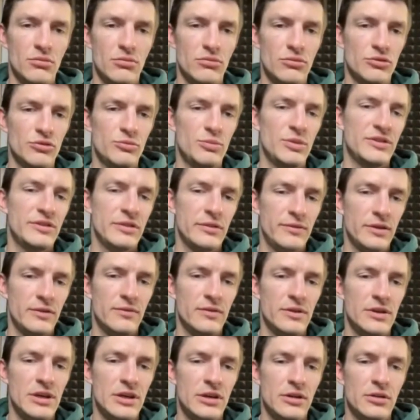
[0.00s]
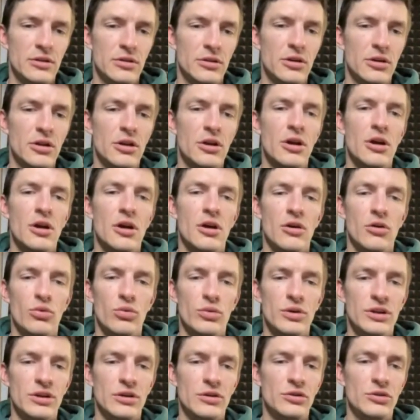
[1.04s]
specific vehicle.
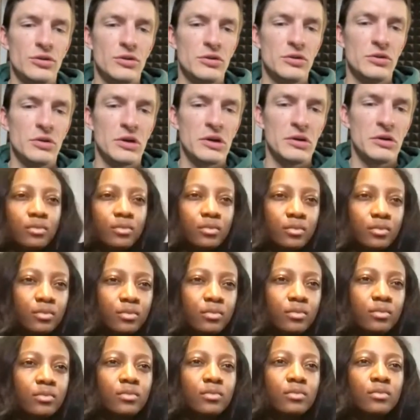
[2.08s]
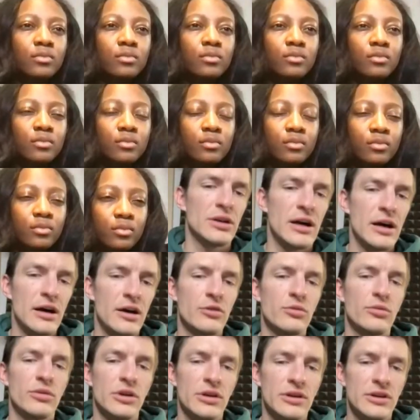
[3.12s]
You can see we have the section
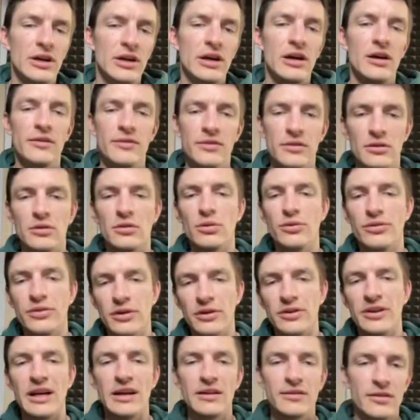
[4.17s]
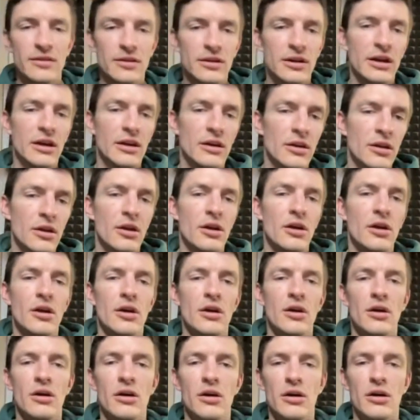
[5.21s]
hardware, task, notes, and tags again.
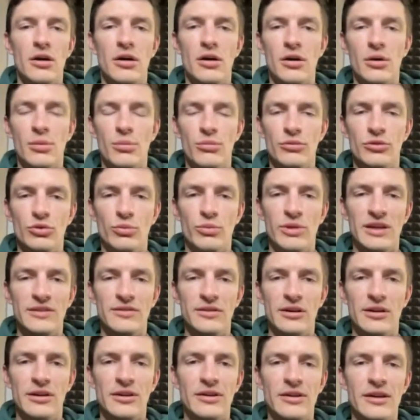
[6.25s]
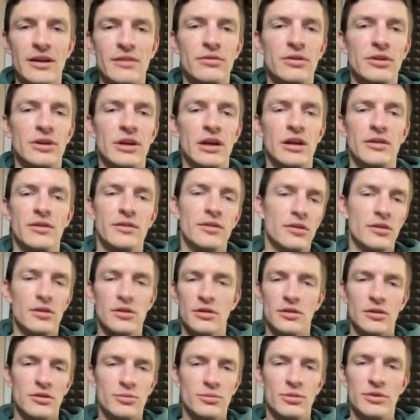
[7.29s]
To basically navigate
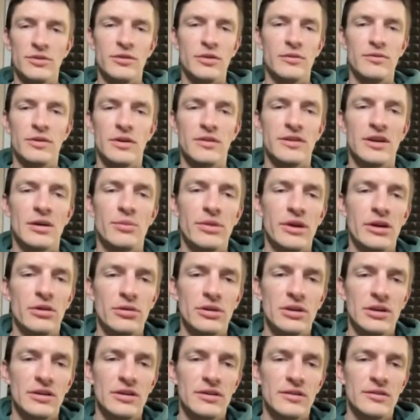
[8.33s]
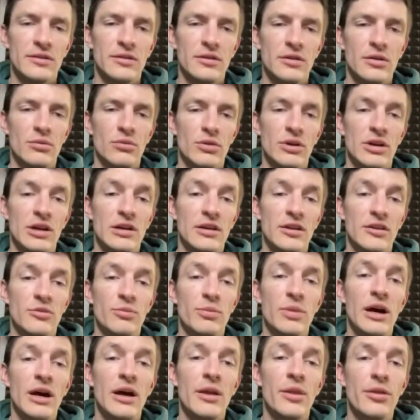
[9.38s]
the specific sub areas. We can
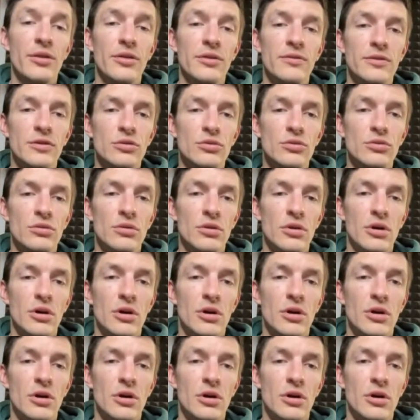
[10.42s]
expand this view,